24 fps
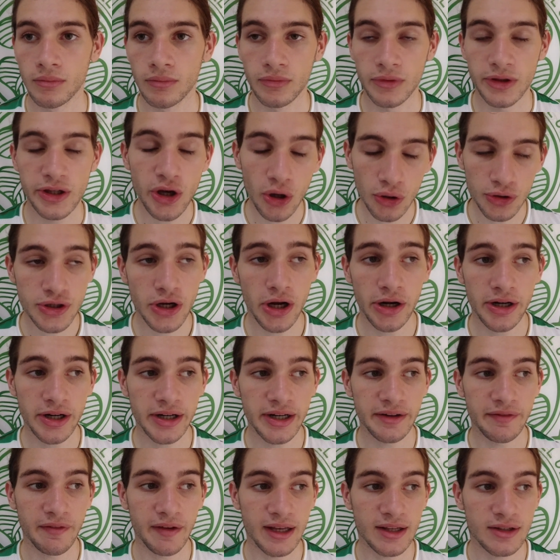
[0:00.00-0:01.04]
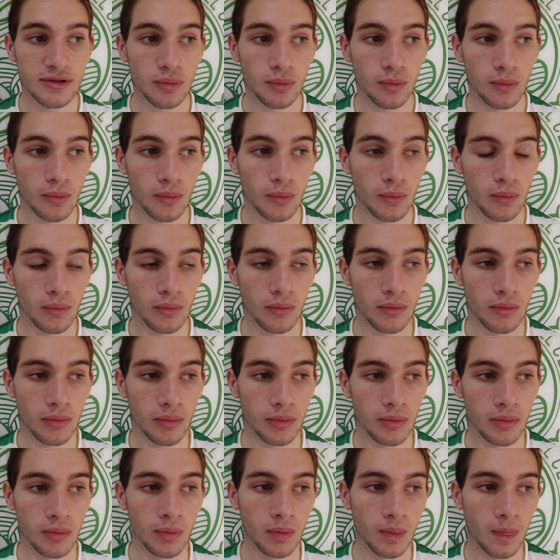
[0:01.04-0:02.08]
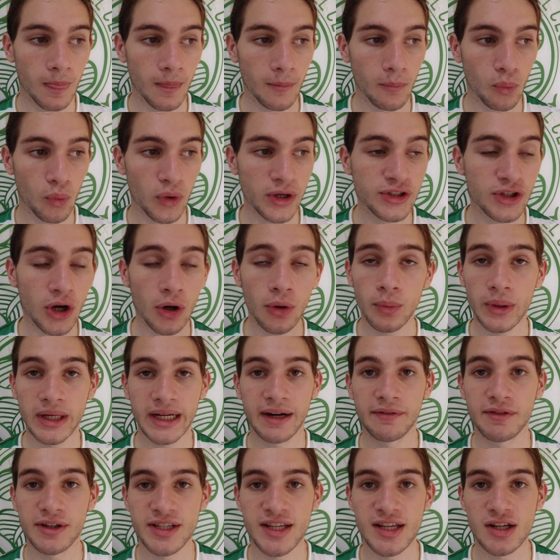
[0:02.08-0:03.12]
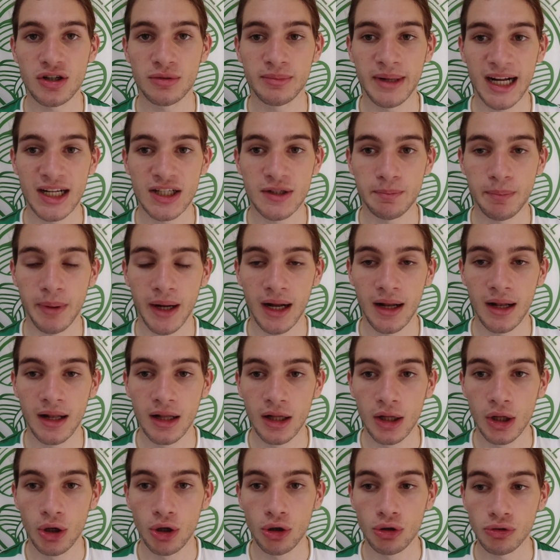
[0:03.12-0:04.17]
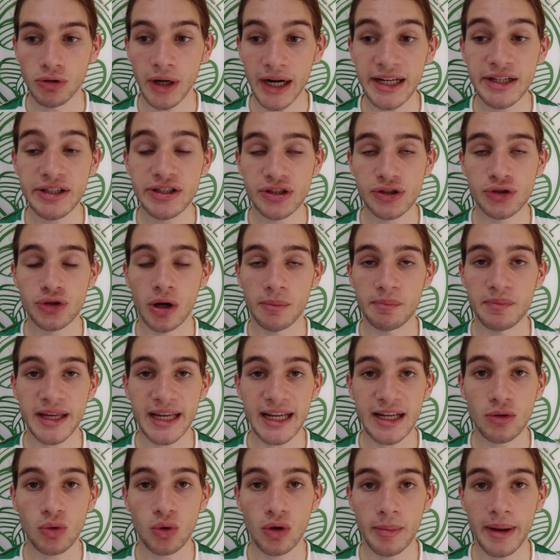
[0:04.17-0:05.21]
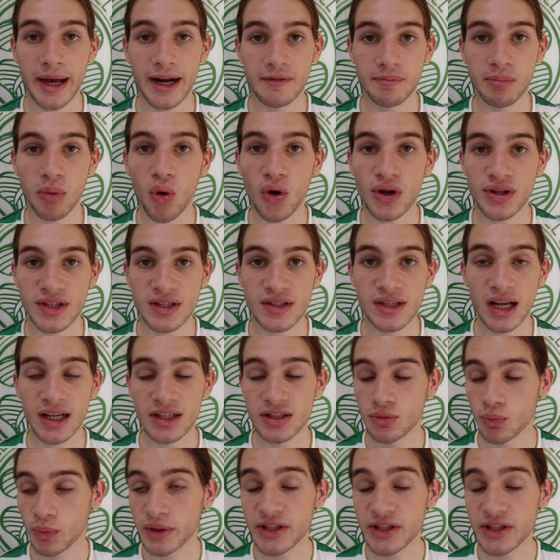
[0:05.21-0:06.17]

The alternative is we don't win every single match, but Rangers drop the equal amount of points as us.